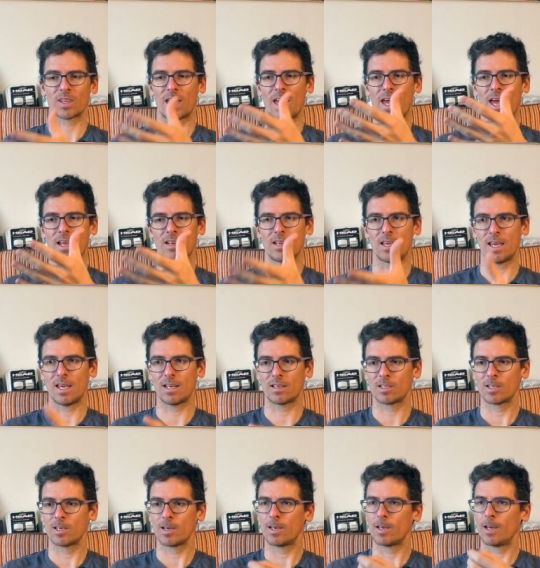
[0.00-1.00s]
and
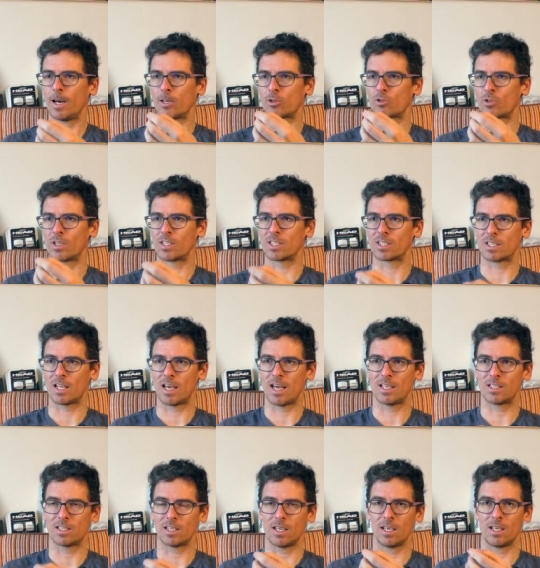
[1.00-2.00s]
it
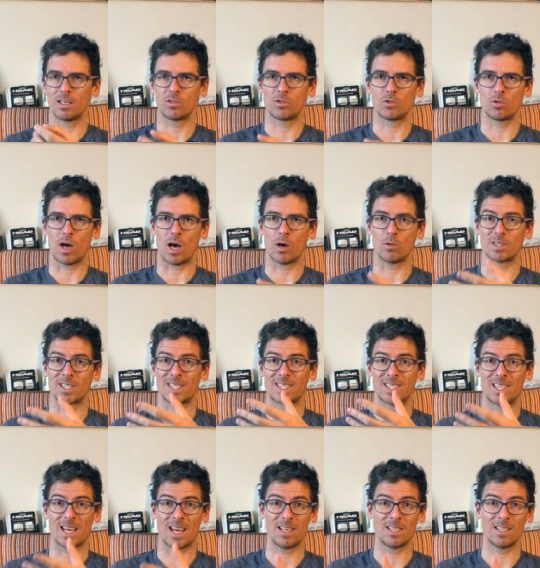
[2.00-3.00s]
translates into
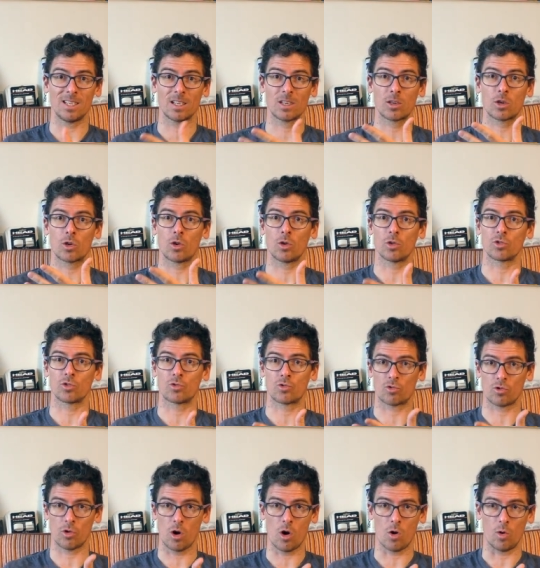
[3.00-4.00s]
outstanding
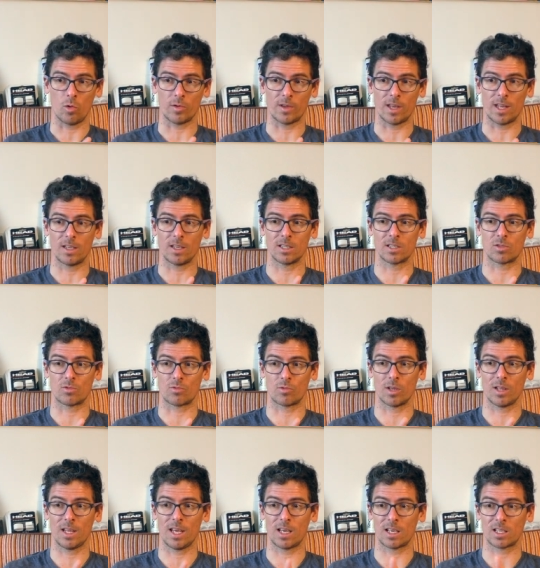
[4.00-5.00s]
control that is
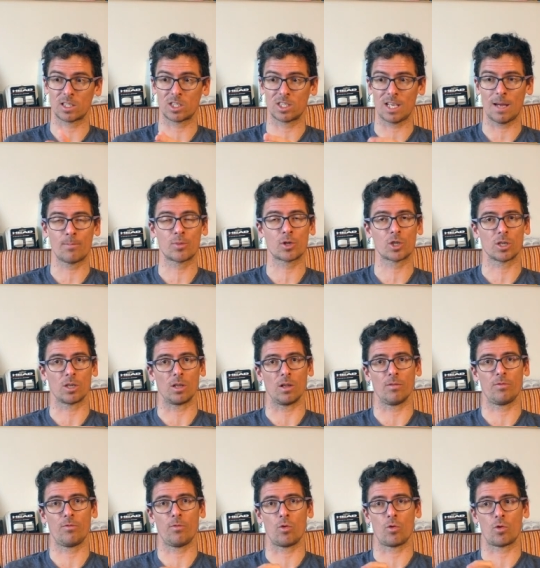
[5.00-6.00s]
really
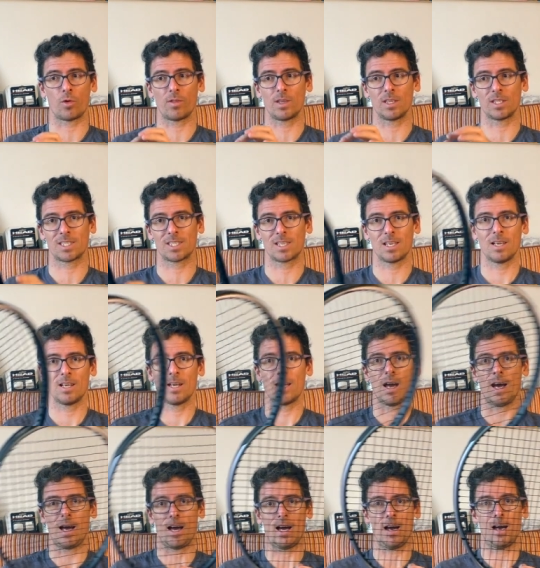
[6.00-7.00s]
exceptional for this
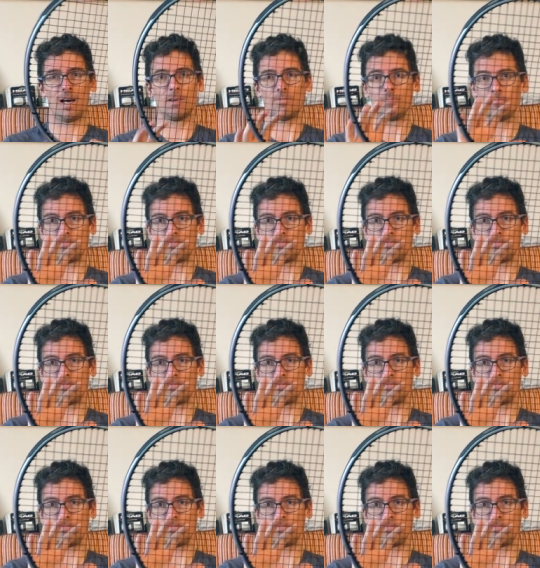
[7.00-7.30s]
uh,